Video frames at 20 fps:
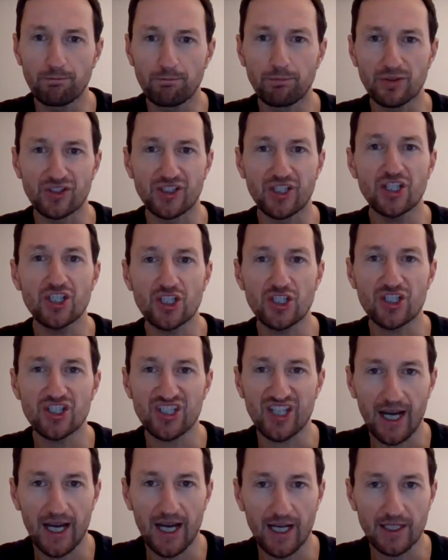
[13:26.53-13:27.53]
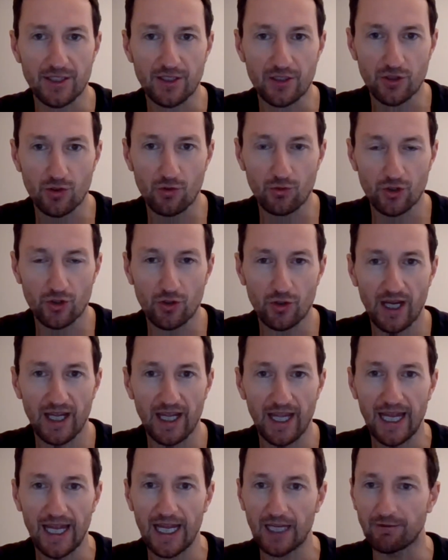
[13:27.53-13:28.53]
position size should
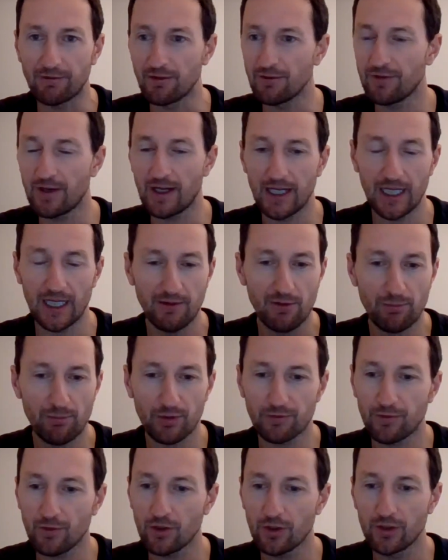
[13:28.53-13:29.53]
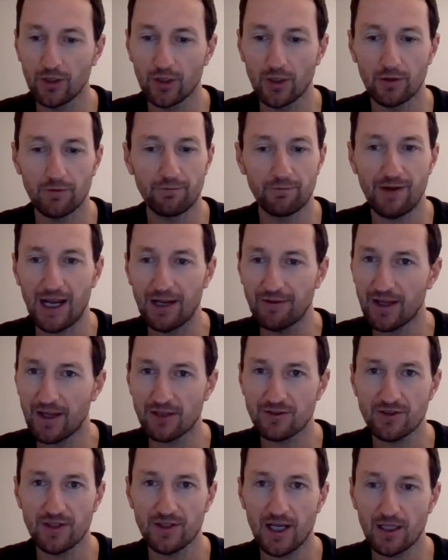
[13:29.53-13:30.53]
I have if I have a portfolio of
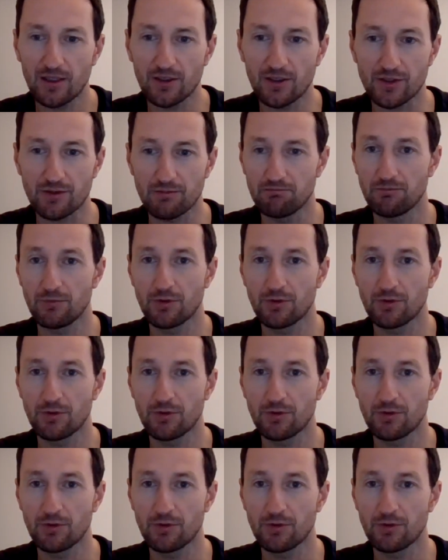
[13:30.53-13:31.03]
$5,000?